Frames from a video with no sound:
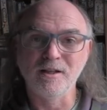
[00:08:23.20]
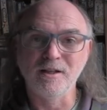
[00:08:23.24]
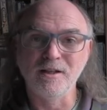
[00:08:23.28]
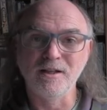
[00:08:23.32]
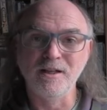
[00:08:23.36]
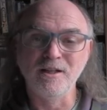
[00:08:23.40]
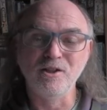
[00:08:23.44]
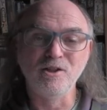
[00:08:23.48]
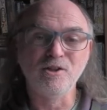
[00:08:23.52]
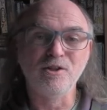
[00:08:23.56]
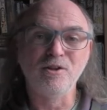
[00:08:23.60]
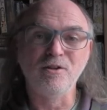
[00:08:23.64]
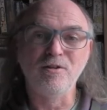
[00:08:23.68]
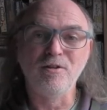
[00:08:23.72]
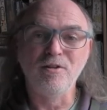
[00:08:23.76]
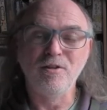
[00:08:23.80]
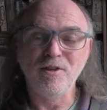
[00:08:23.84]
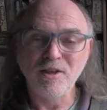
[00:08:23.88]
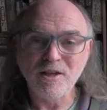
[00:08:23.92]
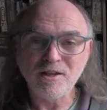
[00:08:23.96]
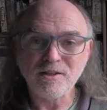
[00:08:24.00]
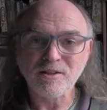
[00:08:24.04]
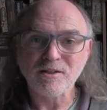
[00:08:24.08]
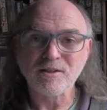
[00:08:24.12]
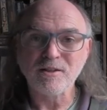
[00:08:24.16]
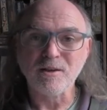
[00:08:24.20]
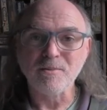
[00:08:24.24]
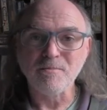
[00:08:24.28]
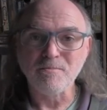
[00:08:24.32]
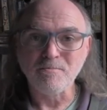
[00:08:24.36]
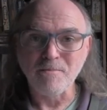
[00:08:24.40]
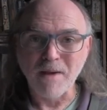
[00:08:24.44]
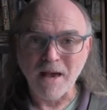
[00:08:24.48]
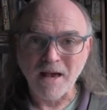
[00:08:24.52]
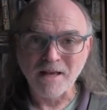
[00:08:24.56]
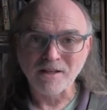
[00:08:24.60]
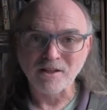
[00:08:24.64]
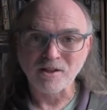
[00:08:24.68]
Into this
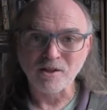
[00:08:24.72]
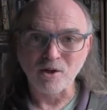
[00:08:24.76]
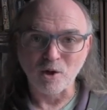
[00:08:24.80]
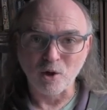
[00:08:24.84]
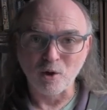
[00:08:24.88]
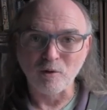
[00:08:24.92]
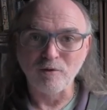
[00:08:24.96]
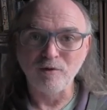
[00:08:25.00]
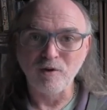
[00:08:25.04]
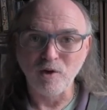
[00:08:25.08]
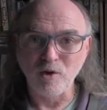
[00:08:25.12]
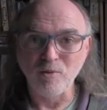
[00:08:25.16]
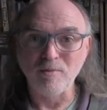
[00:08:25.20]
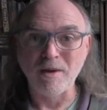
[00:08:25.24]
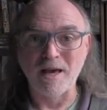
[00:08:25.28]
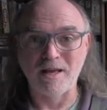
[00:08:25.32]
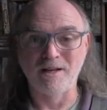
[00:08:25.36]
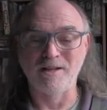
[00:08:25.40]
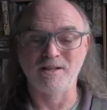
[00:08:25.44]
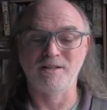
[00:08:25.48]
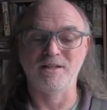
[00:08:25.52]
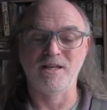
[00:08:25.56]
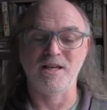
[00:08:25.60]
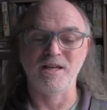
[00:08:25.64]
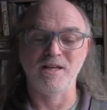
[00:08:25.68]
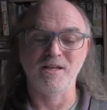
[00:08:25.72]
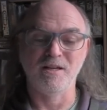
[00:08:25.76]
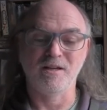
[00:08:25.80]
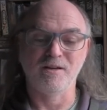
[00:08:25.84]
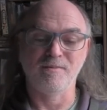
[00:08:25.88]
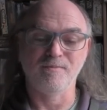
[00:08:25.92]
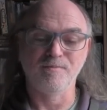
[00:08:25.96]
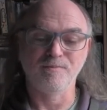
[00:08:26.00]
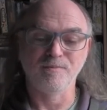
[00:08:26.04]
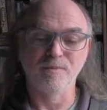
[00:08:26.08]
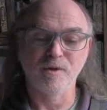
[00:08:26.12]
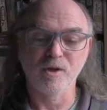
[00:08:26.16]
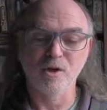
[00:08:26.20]
mass of humanity
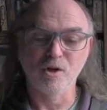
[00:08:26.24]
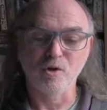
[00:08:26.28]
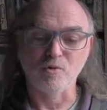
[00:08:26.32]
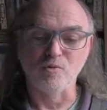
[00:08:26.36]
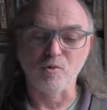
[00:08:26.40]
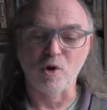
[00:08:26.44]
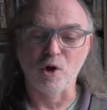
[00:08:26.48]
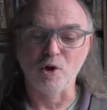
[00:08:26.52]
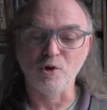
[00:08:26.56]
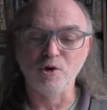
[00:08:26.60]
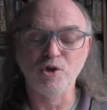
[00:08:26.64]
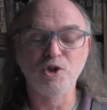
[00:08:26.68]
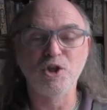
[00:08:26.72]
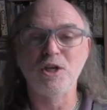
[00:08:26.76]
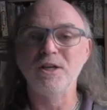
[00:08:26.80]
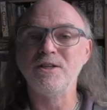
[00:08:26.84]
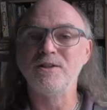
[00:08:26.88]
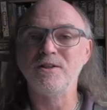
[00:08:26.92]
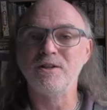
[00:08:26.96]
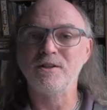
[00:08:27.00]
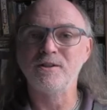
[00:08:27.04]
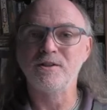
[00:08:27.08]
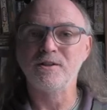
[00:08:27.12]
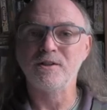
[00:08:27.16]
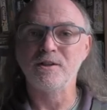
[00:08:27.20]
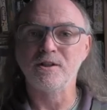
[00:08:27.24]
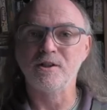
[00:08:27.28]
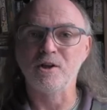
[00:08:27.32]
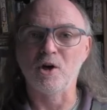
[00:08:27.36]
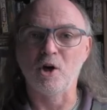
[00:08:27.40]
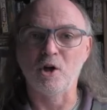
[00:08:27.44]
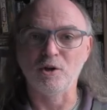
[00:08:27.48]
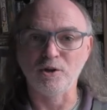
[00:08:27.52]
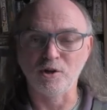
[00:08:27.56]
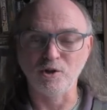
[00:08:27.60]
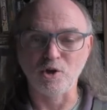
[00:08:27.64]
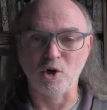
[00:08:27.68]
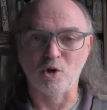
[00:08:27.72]
rode Jesus
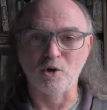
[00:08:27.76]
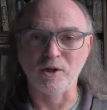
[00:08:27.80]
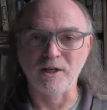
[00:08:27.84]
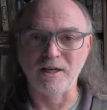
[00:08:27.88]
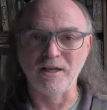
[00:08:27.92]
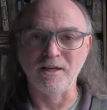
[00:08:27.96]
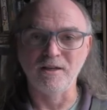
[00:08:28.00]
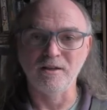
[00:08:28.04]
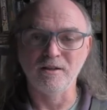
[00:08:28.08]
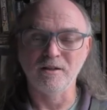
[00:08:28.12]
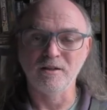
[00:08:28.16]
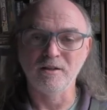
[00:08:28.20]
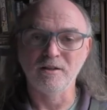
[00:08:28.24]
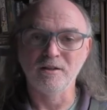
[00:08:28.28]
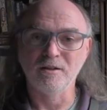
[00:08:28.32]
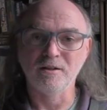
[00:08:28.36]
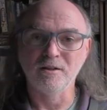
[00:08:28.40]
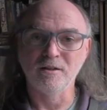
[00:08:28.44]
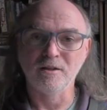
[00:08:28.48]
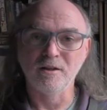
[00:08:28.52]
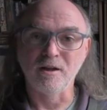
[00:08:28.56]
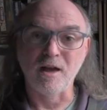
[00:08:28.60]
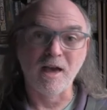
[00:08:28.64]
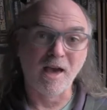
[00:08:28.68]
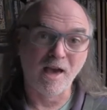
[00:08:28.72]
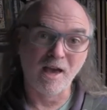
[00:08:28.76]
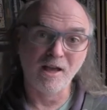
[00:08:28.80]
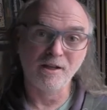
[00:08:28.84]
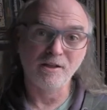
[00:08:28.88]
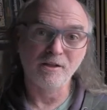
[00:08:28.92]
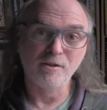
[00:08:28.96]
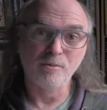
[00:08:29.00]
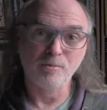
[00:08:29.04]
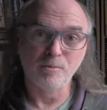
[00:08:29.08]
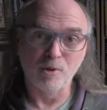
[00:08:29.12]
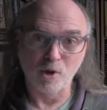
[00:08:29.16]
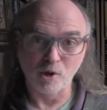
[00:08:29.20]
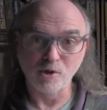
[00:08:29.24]
on the donkey,
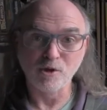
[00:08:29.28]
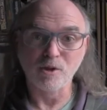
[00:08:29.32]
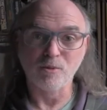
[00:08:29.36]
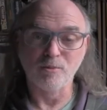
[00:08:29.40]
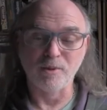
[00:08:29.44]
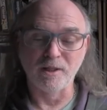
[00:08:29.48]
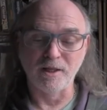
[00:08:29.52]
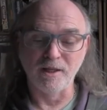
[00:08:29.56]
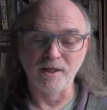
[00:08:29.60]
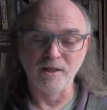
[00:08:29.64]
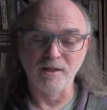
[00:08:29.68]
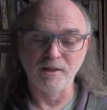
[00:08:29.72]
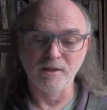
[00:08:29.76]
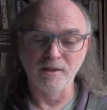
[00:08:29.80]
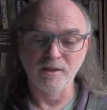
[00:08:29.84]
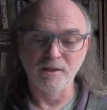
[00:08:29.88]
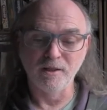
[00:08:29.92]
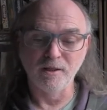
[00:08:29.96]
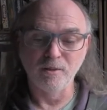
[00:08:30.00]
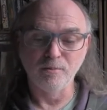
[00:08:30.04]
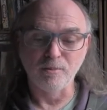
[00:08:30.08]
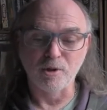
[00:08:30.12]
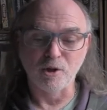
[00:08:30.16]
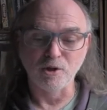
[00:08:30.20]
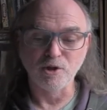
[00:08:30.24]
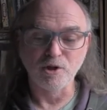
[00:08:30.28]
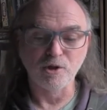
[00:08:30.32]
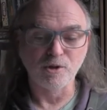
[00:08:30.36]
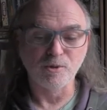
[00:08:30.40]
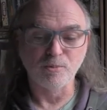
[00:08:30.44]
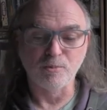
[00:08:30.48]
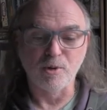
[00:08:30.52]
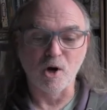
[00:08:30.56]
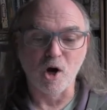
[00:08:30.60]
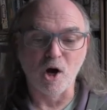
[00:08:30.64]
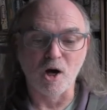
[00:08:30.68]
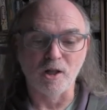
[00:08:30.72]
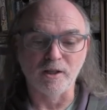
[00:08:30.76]
and possibly Pontius
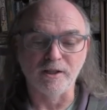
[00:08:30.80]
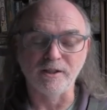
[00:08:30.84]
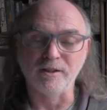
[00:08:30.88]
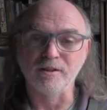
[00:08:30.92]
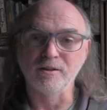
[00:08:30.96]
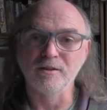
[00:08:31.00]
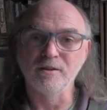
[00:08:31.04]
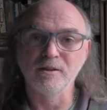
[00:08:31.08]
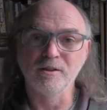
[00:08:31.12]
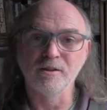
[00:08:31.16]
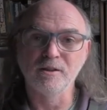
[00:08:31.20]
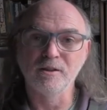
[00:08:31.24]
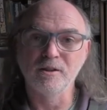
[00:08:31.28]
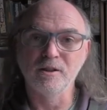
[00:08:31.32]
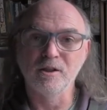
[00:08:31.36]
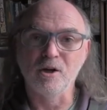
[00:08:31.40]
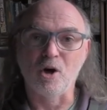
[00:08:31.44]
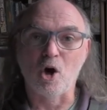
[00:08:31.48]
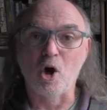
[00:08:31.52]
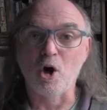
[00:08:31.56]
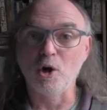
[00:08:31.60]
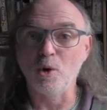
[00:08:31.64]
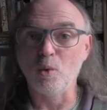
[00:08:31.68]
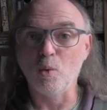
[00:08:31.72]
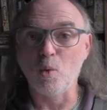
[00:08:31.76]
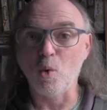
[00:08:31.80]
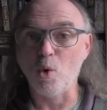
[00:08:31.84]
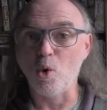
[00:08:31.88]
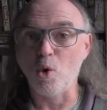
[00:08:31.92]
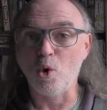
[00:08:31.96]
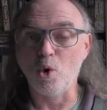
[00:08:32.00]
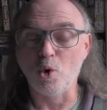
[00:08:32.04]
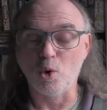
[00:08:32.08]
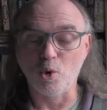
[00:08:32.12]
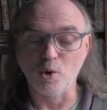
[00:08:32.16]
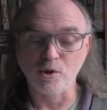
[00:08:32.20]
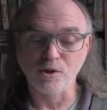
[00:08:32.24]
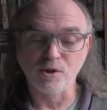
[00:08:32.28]
Pilate on a war
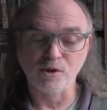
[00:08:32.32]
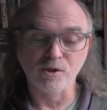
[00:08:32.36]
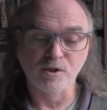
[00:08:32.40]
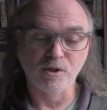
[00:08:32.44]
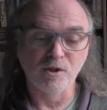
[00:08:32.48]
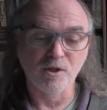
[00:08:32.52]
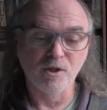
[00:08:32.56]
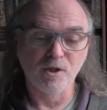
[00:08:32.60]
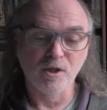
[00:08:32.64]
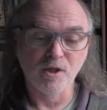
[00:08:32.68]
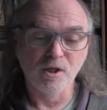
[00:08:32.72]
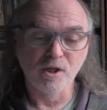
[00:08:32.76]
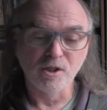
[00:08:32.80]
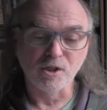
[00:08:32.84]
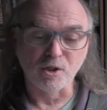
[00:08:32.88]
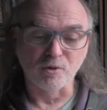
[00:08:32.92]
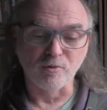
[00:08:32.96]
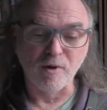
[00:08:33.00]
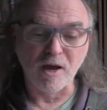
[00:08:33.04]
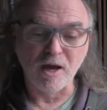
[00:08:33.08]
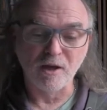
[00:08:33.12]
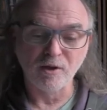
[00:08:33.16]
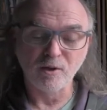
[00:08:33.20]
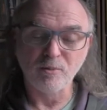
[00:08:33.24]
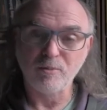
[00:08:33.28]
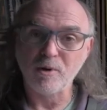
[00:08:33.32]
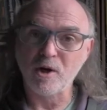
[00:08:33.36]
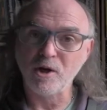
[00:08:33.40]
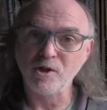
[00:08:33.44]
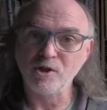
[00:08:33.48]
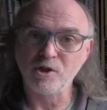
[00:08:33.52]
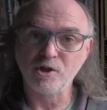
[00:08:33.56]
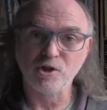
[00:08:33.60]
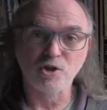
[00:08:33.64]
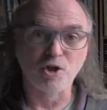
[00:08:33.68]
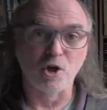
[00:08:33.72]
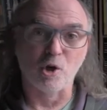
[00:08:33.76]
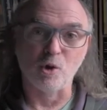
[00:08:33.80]
horse, surrounded by
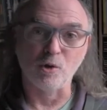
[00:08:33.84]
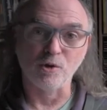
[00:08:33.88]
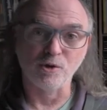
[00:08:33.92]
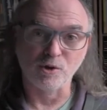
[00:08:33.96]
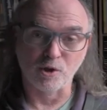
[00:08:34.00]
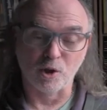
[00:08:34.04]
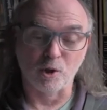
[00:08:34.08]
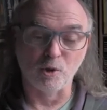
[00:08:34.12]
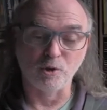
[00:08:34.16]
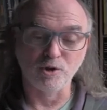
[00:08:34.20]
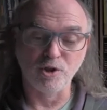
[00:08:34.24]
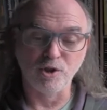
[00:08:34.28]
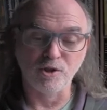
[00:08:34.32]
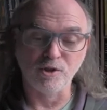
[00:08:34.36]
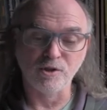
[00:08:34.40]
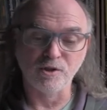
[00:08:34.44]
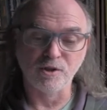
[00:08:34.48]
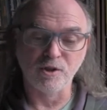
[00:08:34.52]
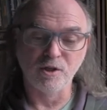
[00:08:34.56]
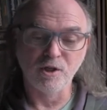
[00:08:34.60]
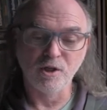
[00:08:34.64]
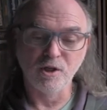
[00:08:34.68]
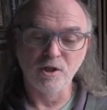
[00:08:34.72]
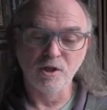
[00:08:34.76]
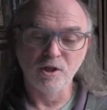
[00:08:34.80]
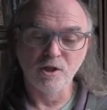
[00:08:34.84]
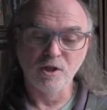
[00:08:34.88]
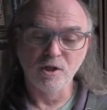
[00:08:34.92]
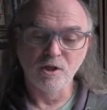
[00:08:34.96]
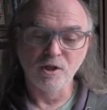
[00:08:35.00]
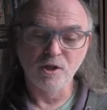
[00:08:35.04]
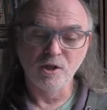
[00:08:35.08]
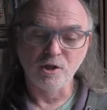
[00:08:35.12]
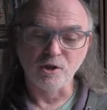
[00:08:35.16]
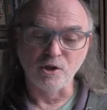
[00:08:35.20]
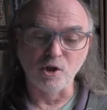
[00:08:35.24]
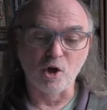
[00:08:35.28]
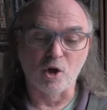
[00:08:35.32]
soldiers,
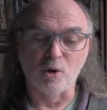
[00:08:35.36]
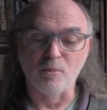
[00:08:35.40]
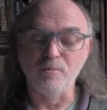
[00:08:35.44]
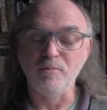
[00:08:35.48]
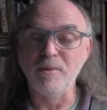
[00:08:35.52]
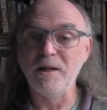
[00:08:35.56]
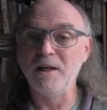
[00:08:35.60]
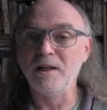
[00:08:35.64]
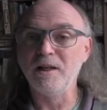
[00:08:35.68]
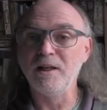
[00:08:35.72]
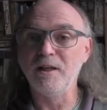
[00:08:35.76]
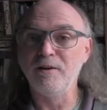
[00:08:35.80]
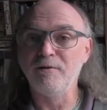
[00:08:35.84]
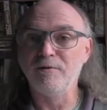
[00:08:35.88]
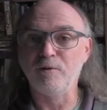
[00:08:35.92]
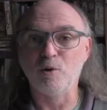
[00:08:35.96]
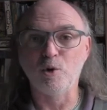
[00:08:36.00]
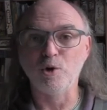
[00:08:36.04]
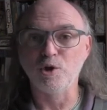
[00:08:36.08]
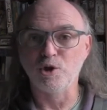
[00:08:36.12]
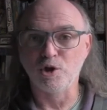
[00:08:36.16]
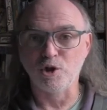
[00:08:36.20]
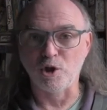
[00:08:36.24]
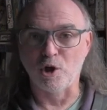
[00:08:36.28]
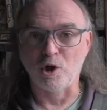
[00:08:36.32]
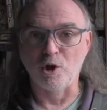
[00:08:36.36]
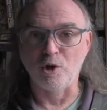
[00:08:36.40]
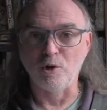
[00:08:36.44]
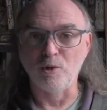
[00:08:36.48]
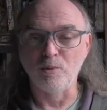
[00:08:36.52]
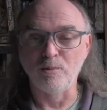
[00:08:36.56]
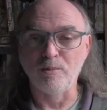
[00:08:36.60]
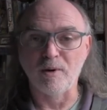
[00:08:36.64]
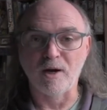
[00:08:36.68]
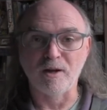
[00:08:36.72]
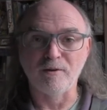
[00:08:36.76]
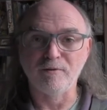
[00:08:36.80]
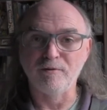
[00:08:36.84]
not merely for show
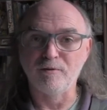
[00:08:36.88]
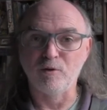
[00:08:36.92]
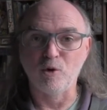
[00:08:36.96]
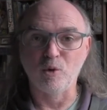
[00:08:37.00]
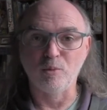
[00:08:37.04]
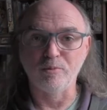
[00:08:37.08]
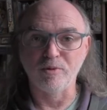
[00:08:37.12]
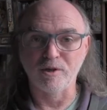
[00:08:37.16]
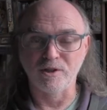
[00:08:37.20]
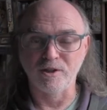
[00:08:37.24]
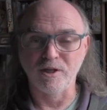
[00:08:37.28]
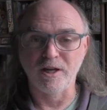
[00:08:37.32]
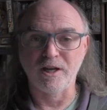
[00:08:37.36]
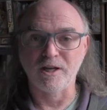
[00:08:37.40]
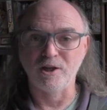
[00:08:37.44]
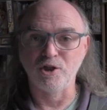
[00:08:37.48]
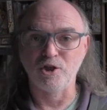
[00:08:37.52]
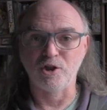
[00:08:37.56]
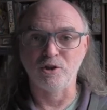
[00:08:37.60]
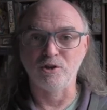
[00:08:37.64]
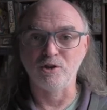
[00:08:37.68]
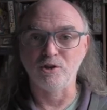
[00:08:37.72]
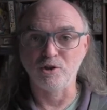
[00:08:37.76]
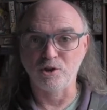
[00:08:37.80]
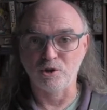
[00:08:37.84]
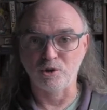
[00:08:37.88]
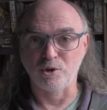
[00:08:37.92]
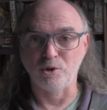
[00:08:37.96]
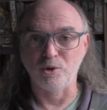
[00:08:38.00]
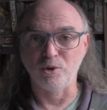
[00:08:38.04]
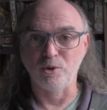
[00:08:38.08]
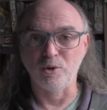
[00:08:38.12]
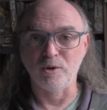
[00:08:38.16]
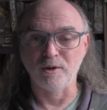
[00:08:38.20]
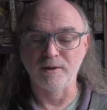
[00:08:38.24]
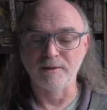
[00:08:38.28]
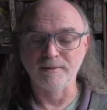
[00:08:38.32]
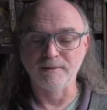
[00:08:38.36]
but for protection too.